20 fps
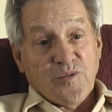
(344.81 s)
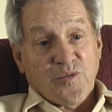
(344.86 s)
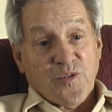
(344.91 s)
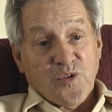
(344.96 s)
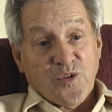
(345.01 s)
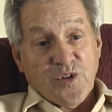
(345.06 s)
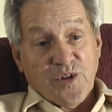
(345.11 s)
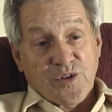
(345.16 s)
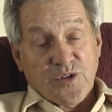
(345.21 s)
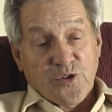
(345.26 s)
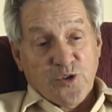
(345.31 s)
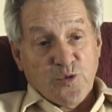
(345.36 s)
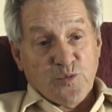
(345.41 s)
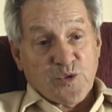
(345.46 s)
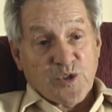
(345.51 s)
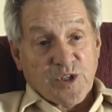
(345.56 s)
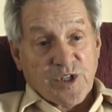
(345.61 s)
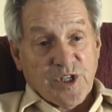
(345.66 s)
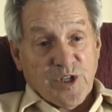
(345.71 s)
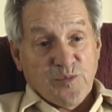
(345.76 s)
for the
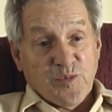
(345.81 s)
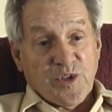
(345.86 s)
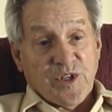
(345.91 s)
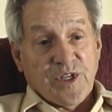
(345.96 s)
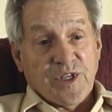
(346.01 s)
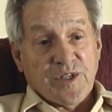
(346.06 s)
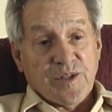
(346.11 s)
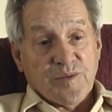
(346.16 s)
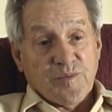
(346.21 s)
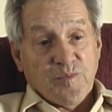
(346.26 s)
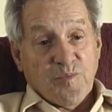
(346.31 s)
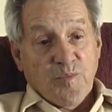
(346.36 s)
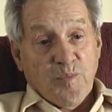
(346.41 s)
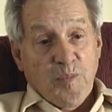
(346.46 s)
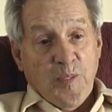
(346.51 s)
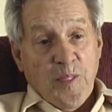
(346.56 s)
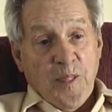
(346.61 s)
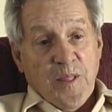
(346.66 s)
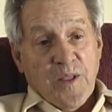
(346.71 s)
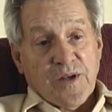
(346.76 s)
troops that coming in.
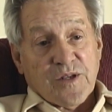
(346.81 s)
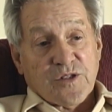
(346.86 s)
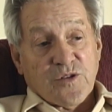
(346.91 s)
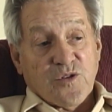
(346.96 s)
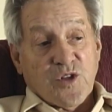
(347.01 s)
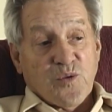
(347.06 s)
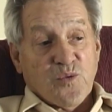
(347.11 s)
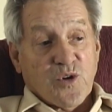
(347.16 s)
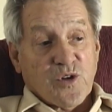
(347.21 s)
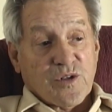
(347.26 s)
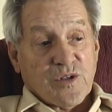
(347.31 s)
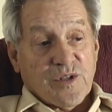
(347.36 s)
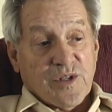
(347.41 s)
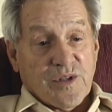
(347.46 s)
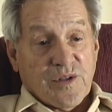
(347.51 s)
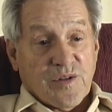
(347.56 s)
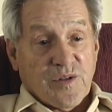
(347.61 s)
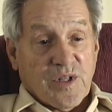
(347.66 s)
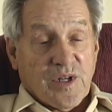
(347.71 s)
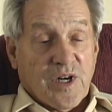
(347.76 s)
So they worked,
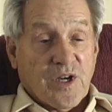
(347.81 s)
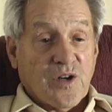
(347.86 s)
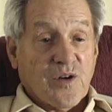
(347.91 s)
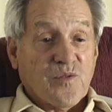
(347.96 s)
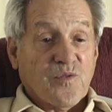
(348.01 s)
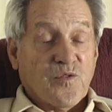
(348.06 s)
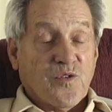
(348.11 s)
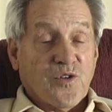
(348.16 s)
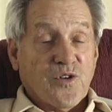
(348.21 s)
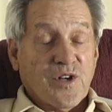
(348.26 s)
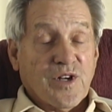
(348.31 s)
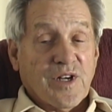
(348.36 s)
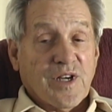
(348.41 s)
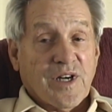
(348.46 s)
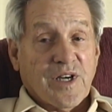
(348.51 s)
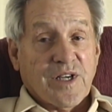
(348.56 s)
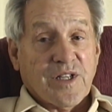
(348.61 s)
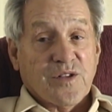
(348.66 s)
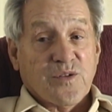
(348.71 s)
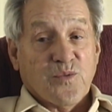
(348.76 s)
uh, the uh,
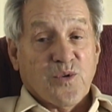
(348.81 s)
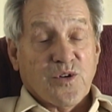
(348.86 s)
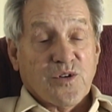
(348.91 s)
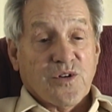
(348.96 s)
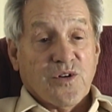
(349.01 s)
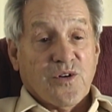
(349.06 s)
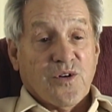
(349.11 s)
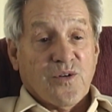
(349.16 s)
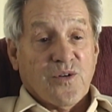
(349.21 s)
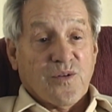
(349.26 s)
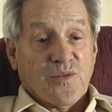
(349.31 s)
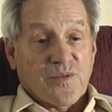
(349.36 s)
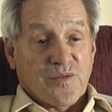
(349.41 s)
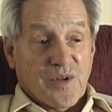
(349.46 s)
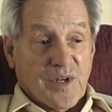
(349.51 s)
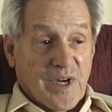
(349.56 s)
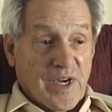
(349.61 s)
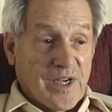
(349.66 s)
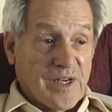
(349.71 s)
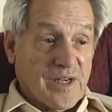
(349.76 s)
149th worked all
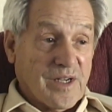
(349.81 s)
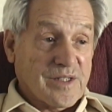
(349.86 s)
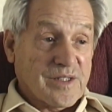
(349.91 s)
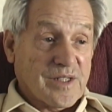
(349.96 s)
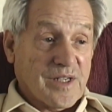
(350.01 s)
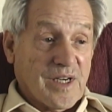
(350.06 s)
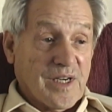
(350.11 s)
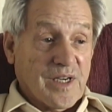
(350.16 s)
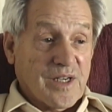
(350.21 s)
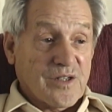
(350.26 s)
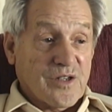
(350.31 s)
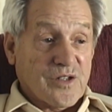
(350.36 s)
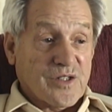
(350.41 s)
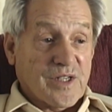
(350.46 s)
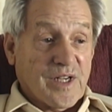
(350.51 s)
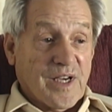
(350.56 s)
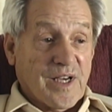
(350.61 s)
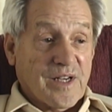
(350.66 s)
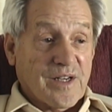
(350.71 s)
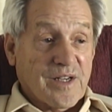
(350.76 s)
night, as I
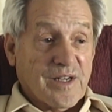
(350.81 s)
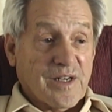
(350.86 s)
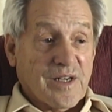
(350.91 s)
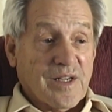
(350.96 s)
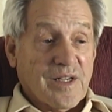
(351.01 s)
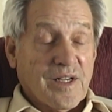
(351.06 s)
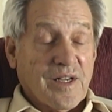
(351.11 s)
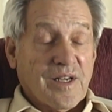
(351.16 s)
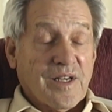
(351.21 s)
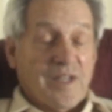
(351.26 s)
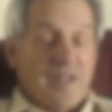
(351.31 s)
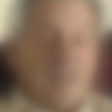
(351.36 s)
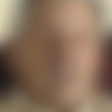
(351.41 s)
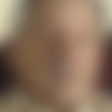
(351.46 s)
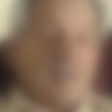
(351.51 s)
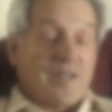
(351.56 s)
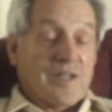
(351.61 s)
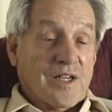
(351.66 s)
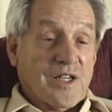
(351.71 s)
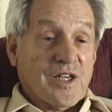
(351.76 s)
understand it,
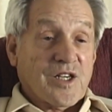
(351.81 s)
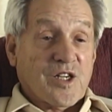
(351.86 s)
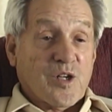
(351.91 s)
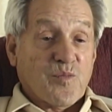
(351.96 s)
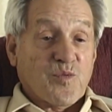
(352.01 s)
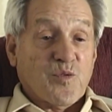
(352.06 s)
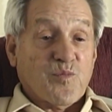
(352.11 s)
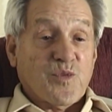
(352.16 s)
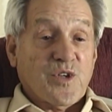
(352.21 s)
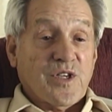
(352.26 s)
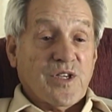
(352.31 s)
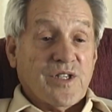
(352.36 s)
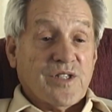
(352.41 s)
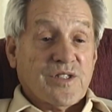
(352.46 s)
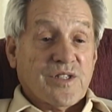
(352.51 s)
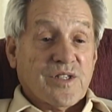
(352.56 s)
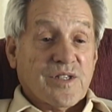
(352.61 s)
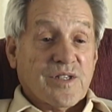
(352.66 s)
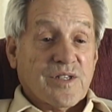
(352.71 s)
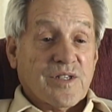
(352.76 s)
cleaning up the
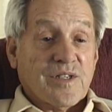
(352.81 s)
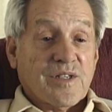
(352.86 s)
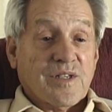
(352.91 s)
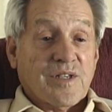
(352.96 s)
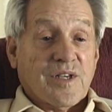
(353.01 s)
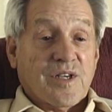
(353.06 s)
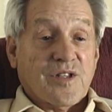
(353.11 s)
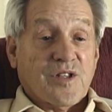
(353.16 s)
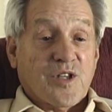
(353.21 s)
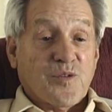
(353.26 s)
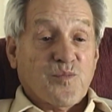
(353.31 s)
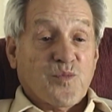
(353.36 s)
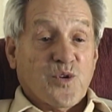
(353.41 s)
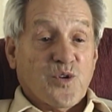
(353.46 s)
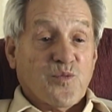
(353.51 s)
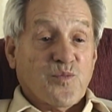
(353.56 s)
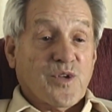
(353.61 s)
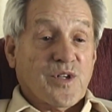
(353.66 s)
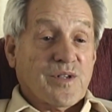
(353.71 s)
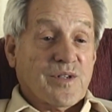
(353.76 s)
beach. And they
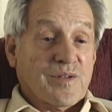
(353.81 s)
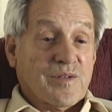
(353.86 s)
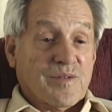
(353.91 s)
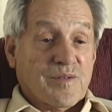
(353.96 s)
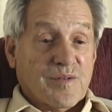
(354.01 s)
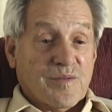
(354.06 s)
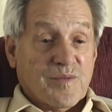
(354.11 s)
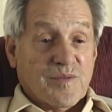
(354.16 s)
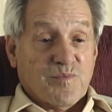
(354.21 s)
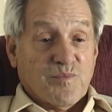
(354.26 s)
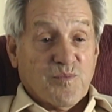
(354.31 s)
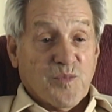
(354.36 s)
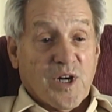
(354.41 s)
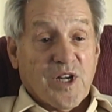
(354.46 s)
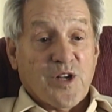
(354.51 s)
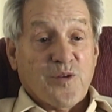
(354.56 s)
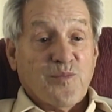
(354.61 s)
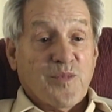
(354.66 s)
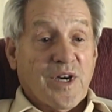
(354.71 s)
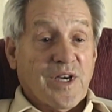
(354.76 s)
put them in
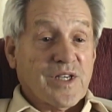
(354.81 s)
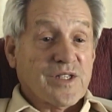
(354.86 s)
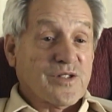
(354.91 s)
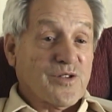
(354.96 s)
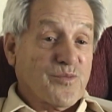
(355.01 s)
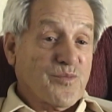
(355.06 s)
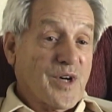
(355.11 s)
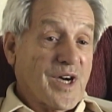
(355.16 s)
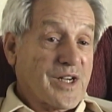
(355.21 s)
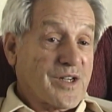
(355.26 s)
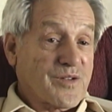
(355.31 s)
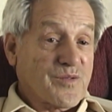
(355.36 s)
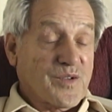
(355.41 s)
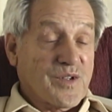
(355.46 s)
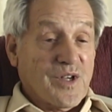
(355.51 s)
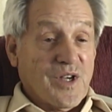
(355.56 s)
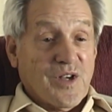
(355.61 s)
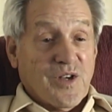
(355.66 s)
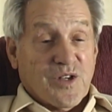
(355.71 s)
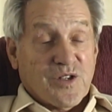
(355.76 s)
body bags or mattress.
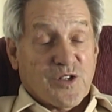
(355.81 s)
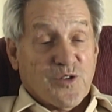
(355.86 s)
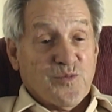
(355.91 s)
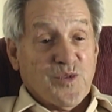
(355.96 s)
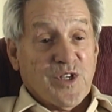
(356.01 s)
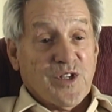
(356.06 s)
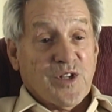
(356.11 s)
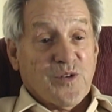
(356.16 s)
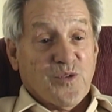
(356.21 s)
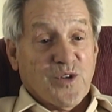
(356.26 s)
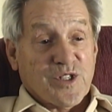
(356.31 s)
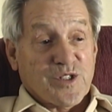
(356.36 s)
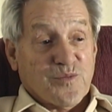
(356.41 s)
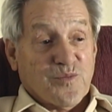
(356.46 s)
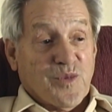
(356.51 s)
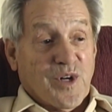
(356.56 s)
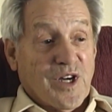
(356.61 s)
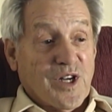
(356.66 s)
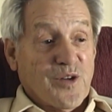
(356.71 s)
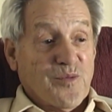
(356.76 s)
To me, they
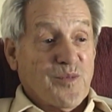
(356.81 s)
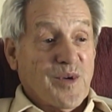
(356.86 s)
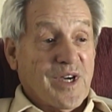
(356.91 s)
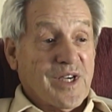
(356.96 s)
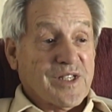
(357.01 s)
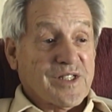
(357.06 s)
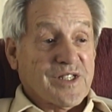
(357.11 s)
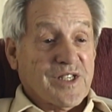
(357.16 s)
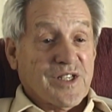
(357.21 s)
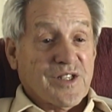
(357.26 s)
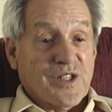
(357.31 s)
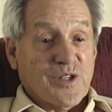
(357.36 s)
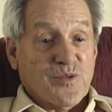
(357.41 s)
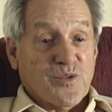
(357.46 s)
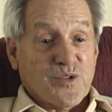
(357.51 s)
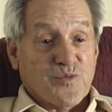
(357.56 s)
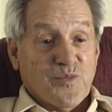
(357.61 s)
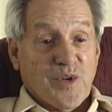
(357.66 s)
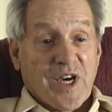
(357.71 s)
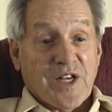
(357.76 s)
wasn't body bags then, they
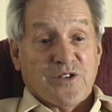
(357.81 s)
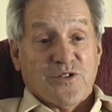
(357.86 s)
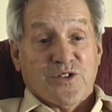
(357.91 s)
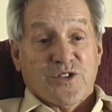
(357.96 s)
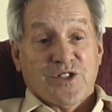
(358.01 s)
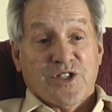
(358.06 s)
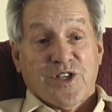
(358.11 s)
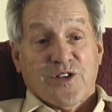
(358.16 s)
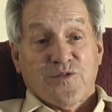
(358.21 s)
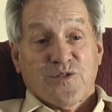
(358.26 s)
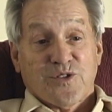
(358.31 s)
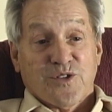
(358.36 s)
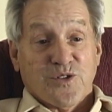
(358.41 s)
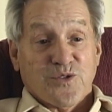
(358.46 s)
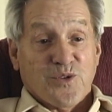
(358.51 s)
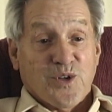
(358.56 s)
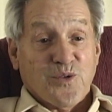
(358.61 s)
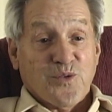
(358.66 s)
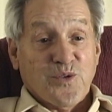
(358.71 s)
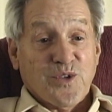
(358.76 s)
was mattress covers
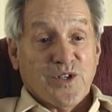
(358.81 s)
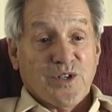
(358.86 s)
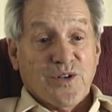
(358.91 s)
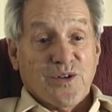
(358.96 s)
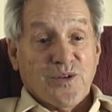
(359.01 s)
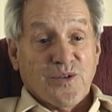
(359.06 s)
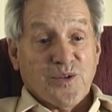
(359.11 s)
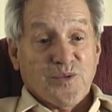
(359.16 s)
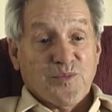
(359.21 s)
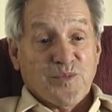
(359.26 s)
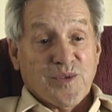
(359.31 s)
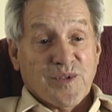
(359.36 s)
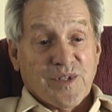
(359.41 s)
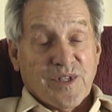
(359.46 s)
is what we called them.